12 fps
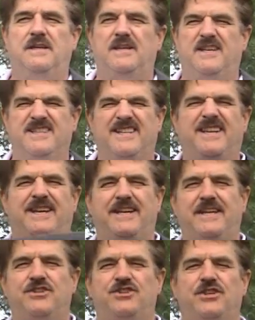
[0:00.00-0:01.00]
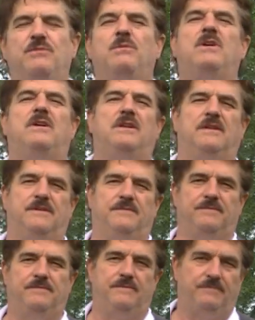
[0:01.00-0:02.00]
Is it an itchy wool?
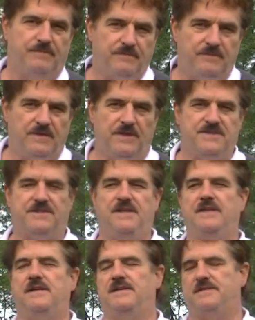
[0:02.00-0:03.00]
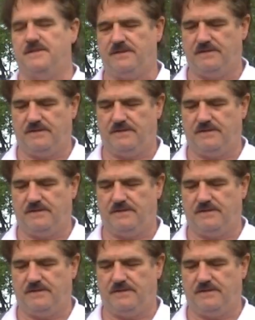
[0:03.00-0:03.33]
Yes, it is.